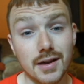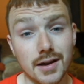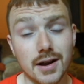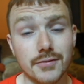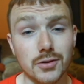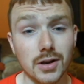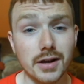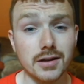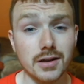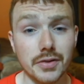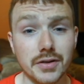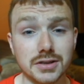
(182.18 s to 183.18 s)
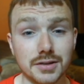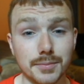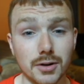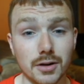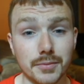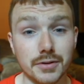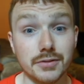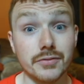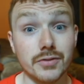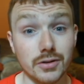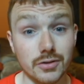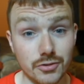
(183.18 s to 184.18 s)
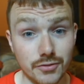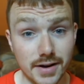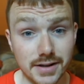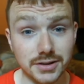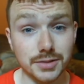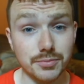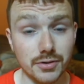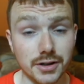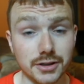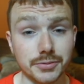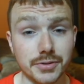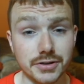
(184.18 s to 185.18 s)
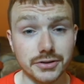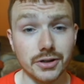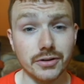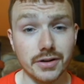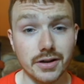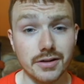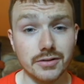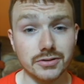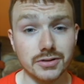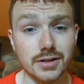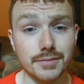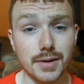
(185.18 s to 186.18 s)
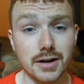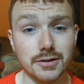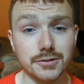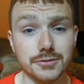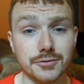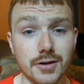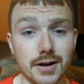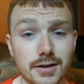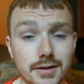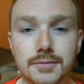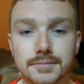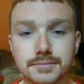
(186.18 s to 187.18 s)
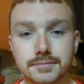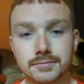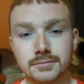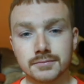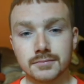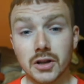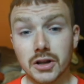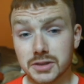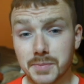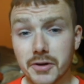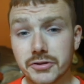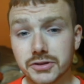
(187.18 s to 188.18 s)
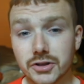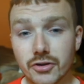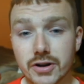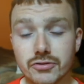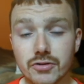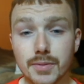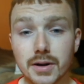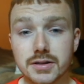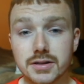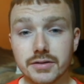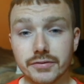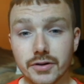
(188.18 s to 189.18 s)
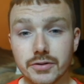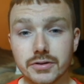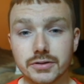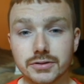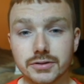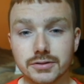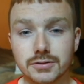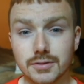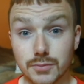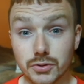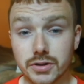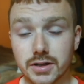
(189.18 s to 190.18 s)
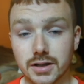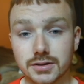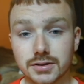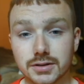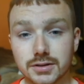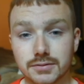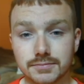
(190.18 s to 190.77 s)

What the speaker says: and if you're lacking in this department, you've got a great surprise when you start getting your sleep back on track. You'll experience a greater ability to focus, to multitask,